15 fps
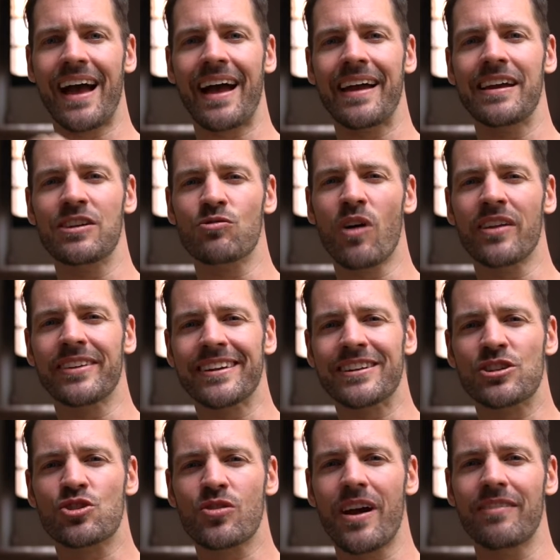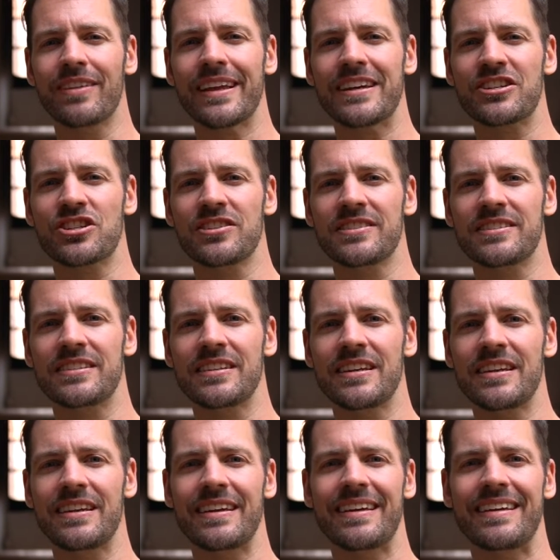I run a travel agency